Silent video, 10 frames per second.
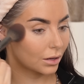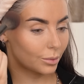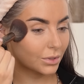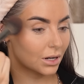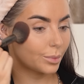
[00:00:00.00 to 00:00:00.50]

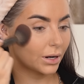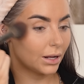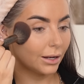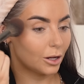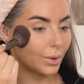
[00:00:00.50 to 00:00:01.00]
I'm just gonna put
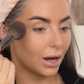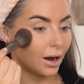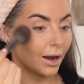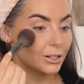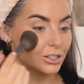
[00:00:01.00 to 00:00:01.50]
it a little bit
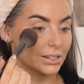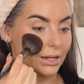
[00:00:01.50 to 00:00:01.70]
higher just